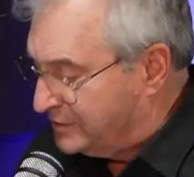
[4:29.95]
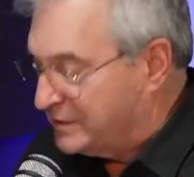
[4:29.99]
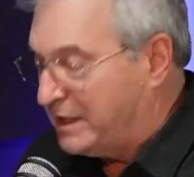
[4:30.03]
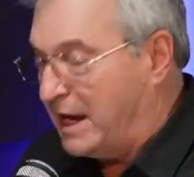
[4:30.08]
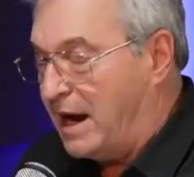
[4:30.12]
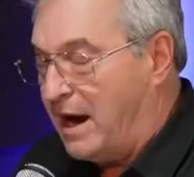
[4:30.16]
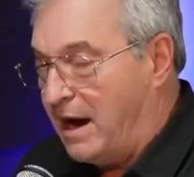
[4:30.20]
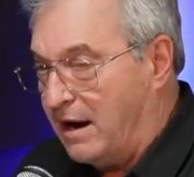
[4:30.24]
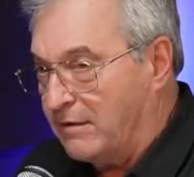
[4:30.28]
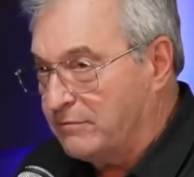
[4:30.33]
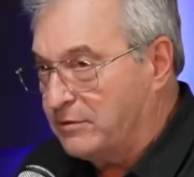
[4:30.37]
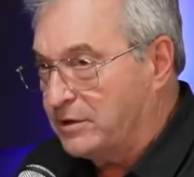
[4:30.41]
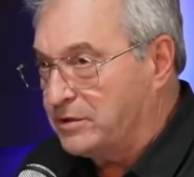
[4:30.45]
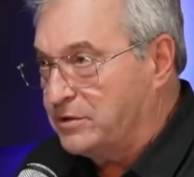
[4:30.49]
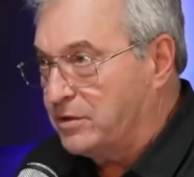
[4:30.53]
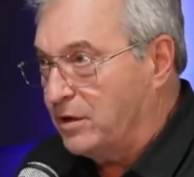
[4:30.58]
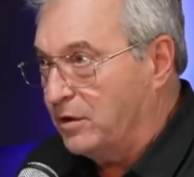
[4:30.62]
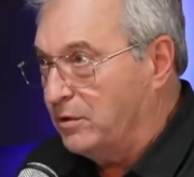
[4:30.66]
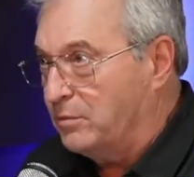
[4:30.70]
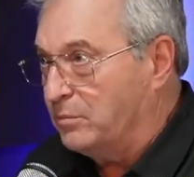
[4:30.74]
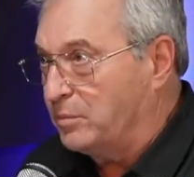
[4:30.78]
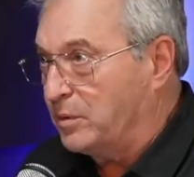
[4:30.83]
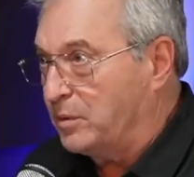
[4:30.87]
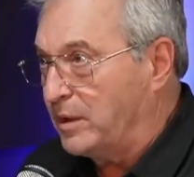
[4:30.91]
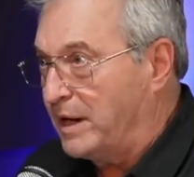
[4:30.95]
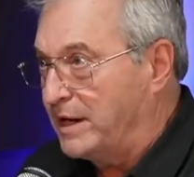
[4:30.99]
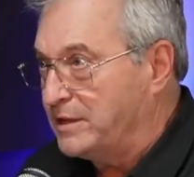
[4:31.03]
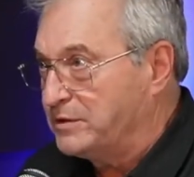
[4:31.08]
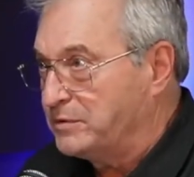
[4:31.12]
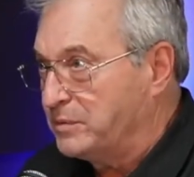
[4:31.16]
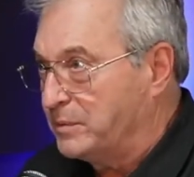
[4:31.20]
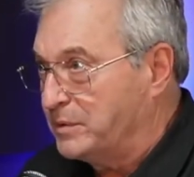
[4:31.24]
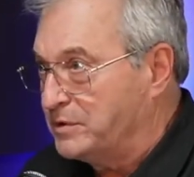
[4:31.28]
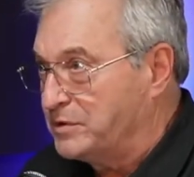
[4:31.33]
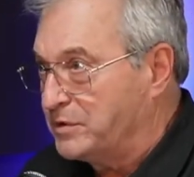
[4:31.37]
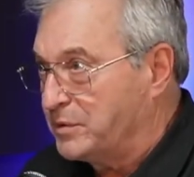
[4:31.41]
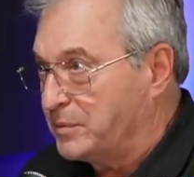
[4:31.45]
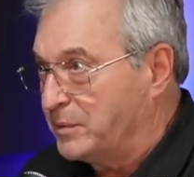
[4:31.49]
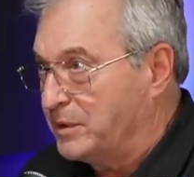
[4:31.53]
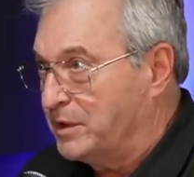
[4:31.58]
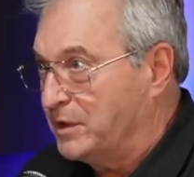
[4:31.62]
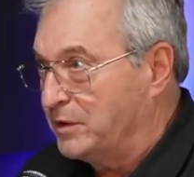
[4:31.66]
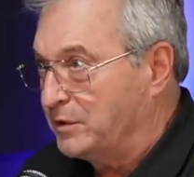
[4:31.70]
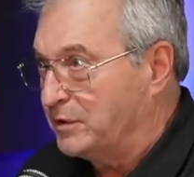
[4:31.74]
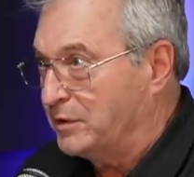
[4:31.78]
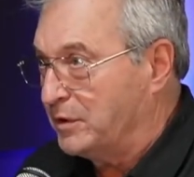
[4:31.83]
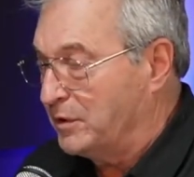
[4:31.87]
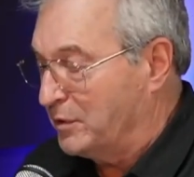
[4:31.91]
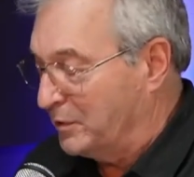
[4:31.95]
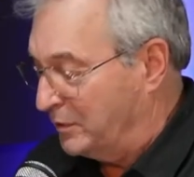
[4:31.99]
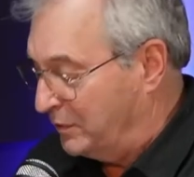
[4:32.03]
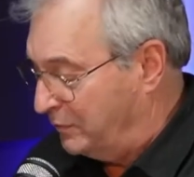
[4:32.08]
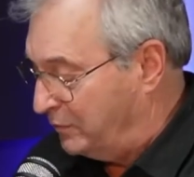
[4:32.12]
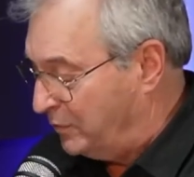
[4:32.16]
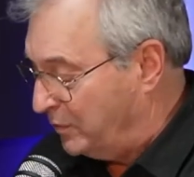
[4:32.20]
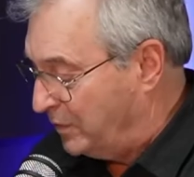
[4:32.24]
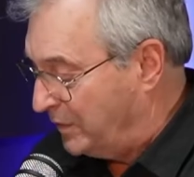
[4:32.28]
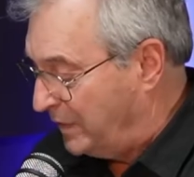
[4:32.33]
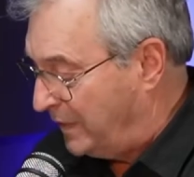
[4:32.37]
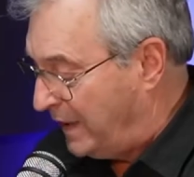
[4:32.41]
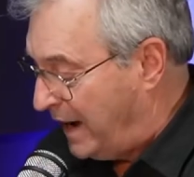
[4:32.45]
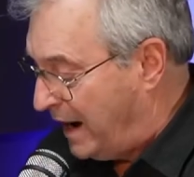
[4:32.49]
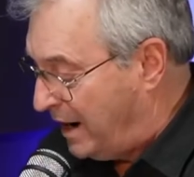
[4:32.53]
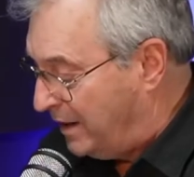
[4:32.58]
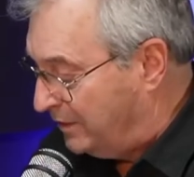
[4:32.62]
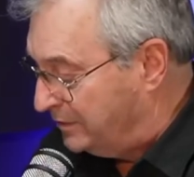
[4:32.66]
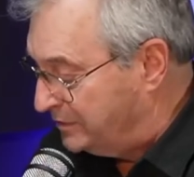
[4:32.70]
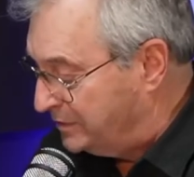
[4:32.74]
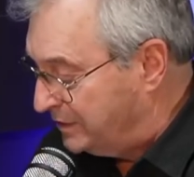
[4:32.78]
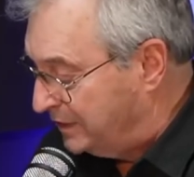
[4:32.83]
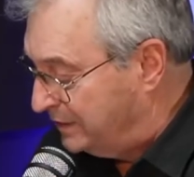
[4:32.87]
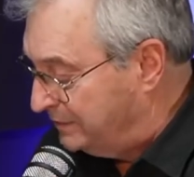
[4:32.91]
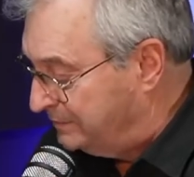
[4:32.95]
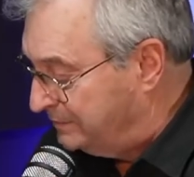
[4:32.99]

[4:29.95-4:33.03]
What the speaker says: The average home price was $334,000.